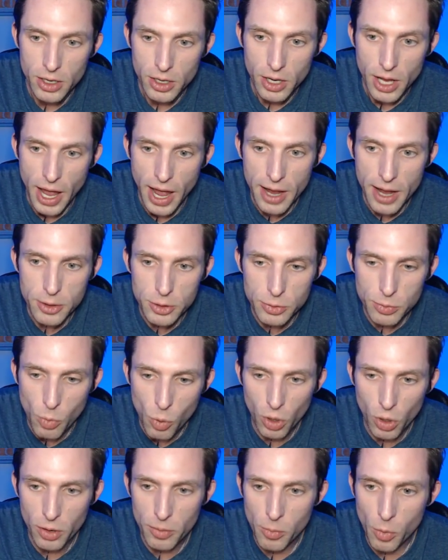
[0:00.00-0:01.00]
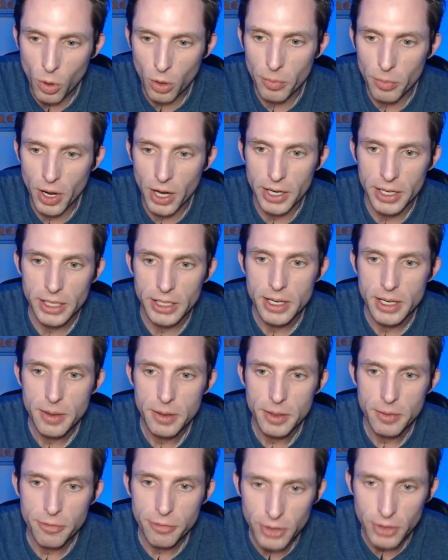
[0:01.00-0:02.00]
as more and more money
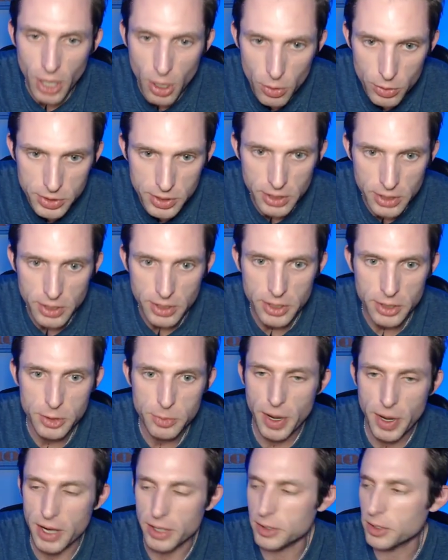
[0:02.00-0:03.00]
flows into the space,